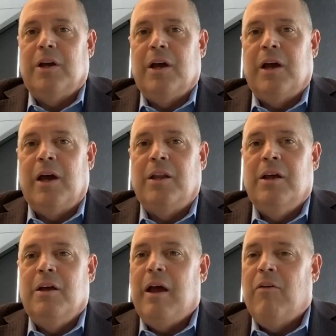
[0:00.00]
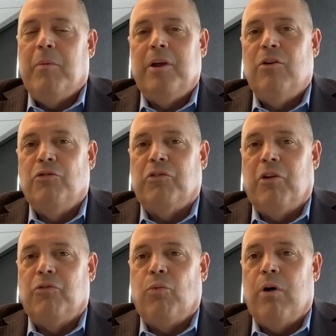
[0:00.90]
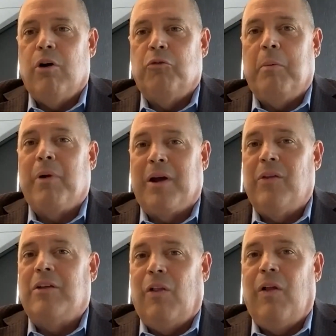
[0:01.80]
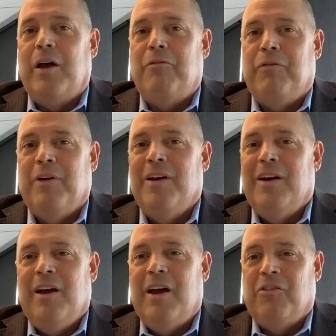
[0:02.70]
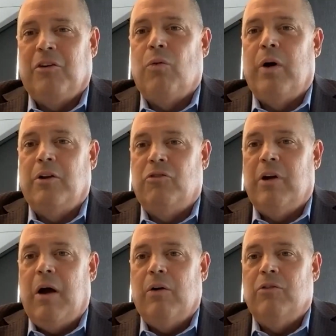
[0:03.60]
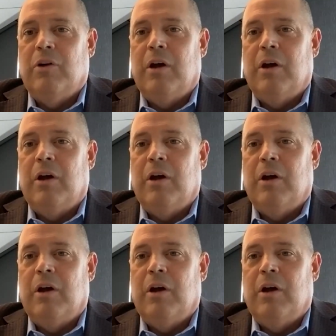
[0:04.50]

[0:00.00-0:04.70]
And everybody uses those words, but bringing that to life is quite a challenge.